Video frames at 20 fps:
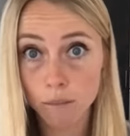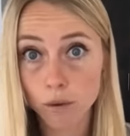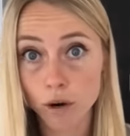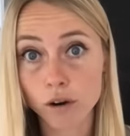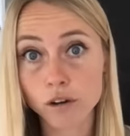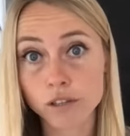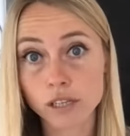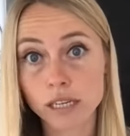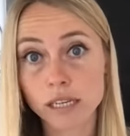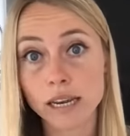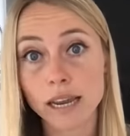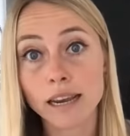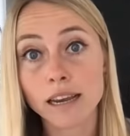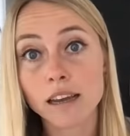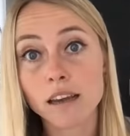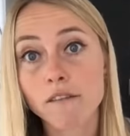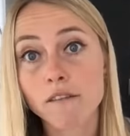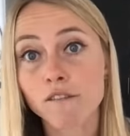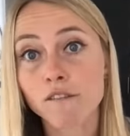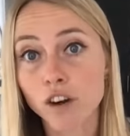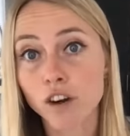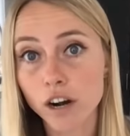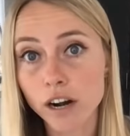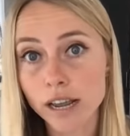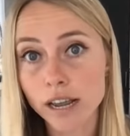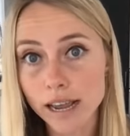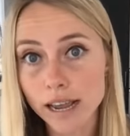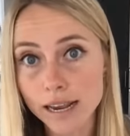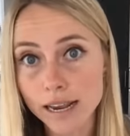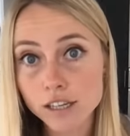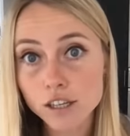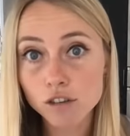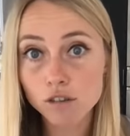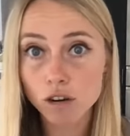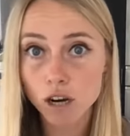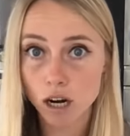protein and convert it into